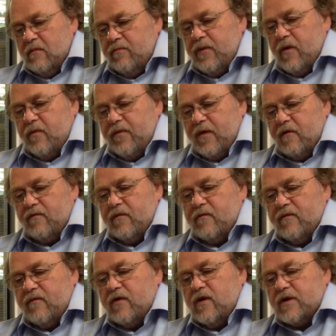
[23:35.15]
Both of them
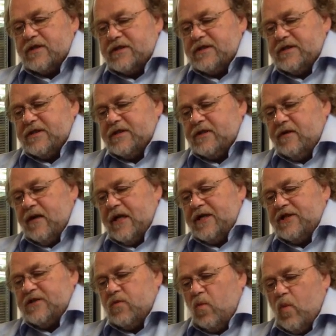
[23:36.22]
have got to
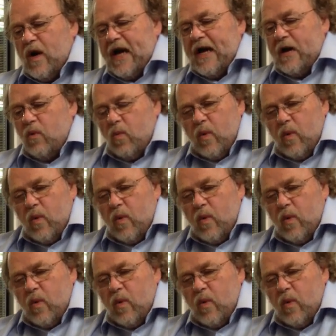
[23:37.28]
situations where,